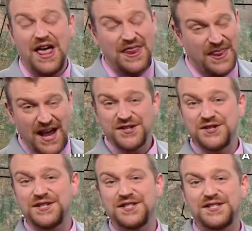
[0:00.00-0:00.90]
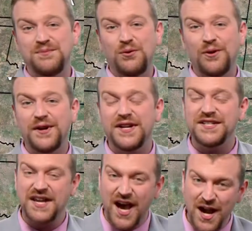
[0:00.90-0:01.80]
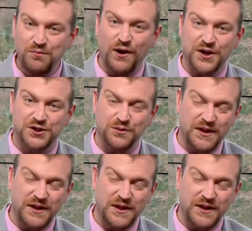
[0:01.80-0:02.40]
that's just as important as high pressure